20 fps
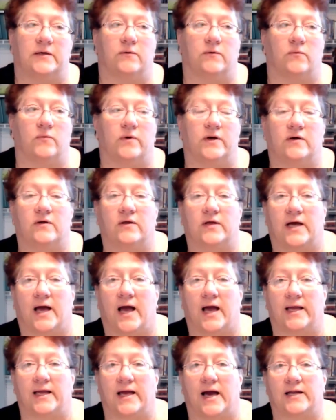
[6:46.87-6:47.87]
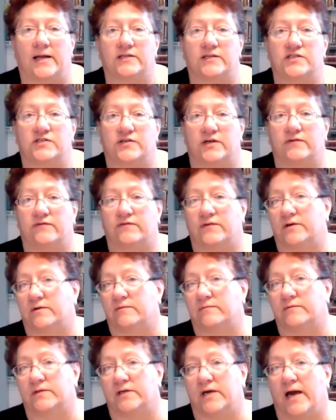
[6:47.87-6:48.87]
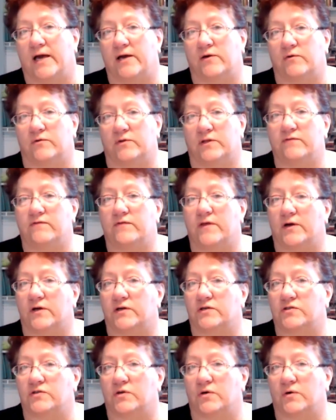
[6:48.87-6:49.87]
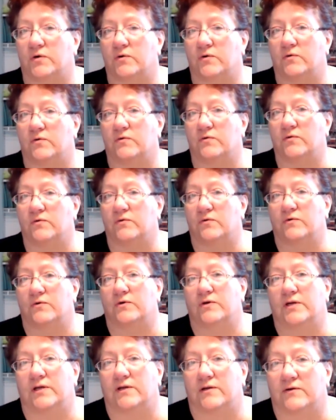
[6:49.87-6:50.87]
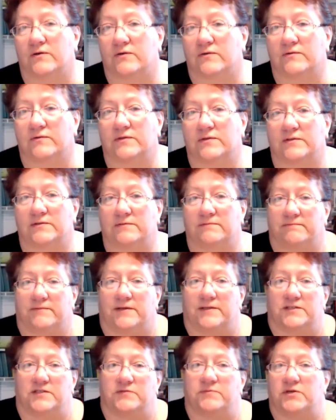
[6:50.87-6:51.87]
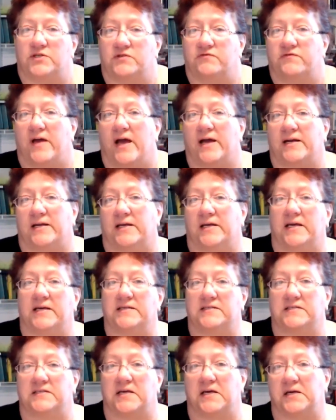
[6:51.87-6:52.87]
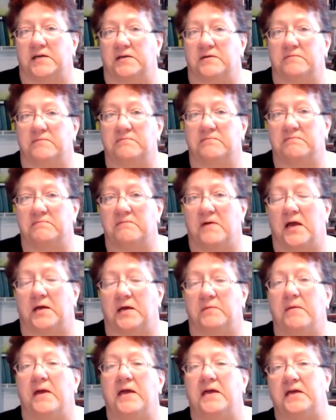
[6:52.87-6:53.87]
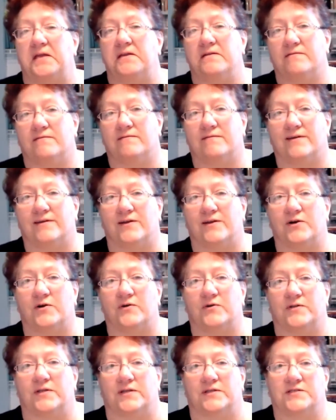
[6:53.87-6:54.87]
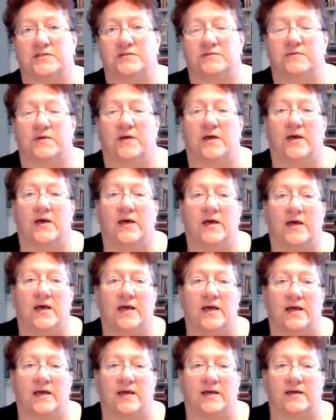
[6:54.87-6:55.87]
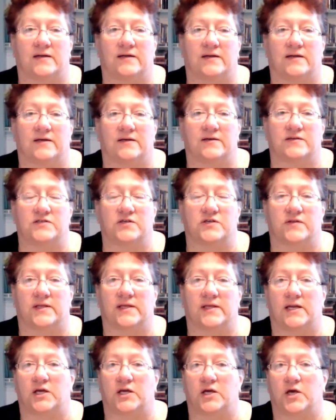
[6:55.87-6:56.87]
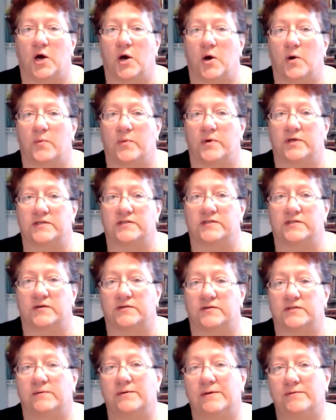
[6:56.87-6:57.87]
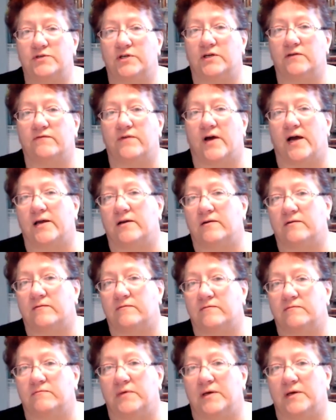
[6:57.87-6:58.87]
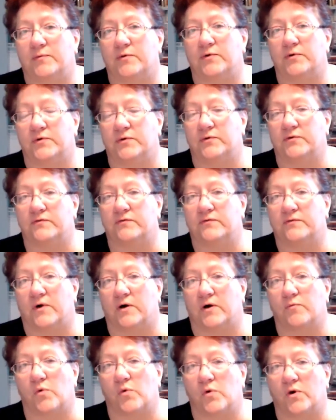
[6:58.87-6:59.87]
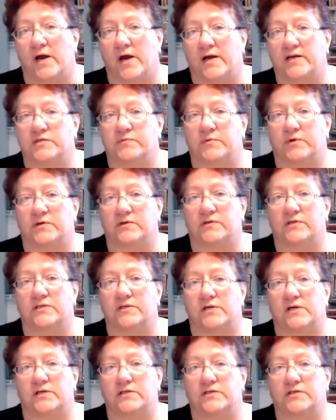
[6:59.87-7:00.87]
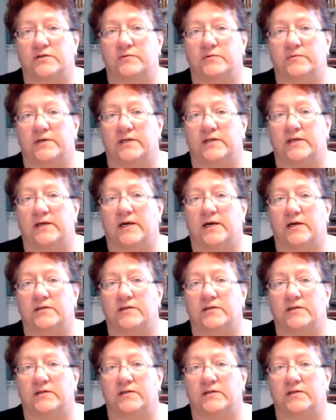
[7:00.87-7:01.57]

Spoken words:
well, I got it straight from the guy who lived there, so it's as much a fact, I guess, as I can make it. If it's so they let it go. But so sometimes you can find people who are more expert to talk to, but yeah,